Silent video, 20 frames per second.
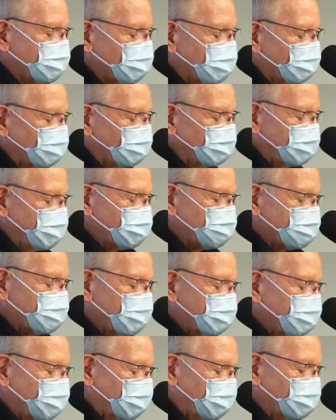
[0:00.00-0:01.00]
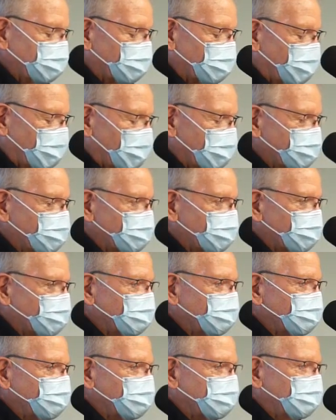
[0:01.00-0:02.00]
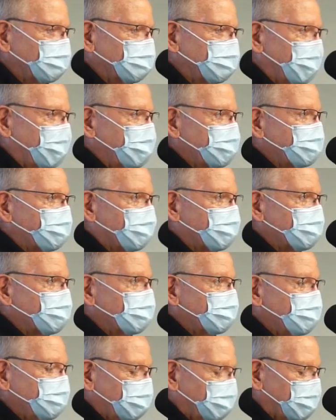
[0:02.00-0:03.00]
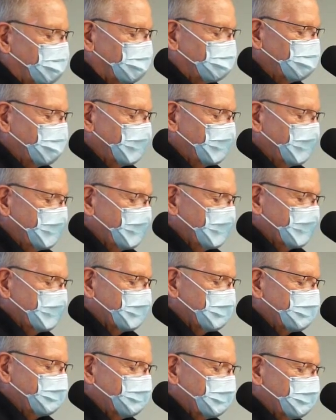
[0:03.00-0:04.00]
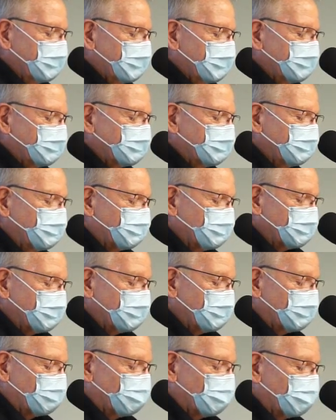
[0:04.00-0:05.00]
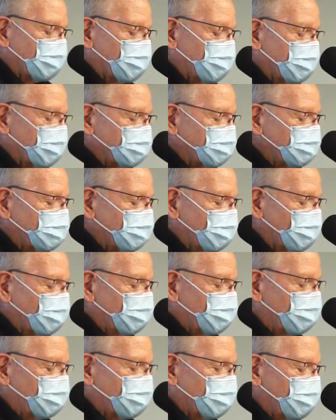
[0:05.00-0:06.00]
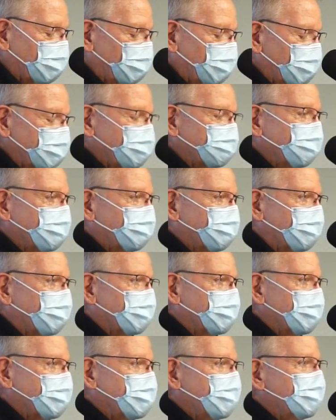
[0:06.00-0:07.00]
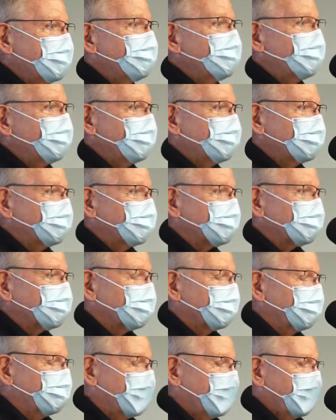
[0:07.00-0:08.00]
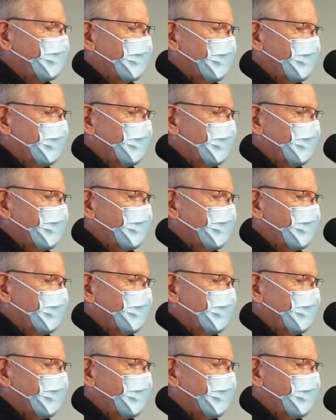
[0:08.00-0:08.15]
So yesterday, Melinda Rogers, who's the manager of our sleep lab, came in and she presented her request to the board for replacement of our EEG system.